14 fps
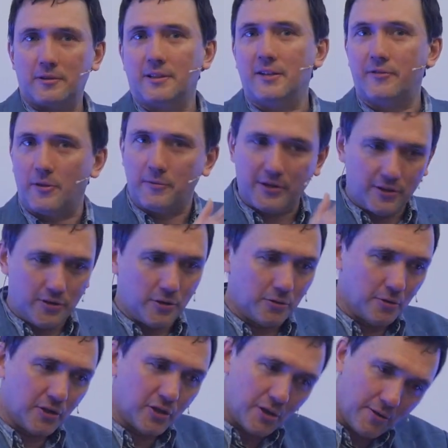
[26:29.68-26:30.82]
give them, you can do
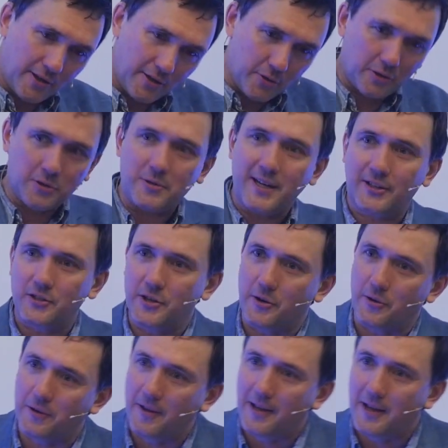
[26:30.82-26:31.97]
this year, then you can do next
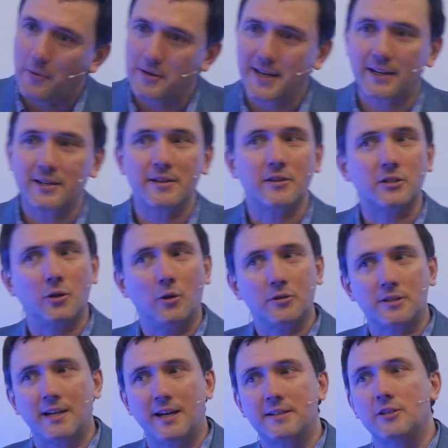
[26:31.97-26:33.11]
year. Whereas actually in the social
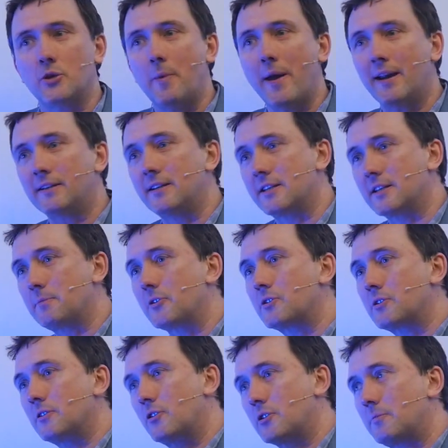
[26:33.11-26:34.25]
sciences and humanities,
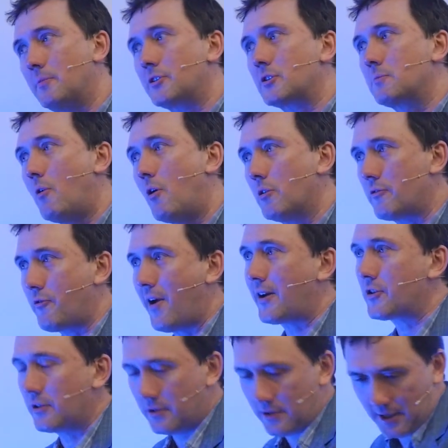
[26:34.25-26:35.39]
there's a much smaller
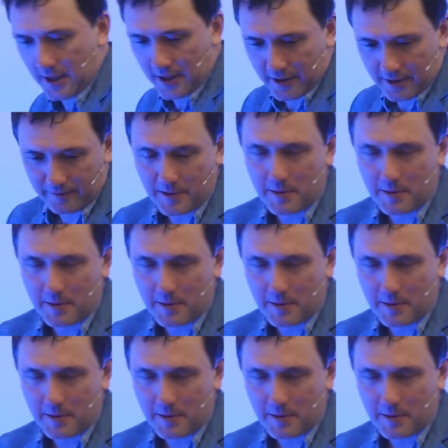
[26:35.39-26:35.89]
fraction of